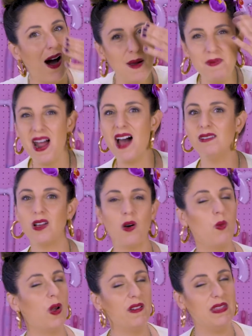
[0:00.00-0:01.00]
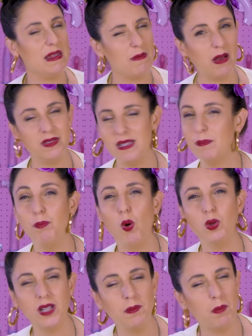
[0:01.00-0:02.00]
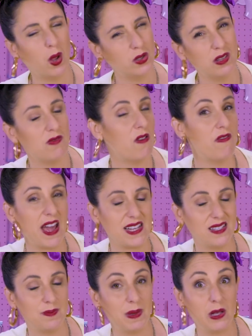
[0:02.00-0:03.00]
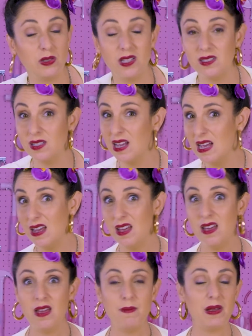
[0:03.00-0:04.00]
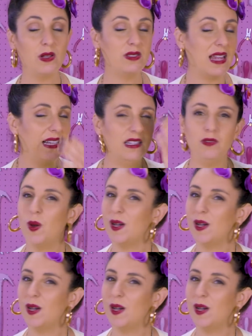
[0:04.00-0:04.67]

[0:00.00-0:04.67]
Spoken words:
eyebrows are one of the most important parts of your face because they give you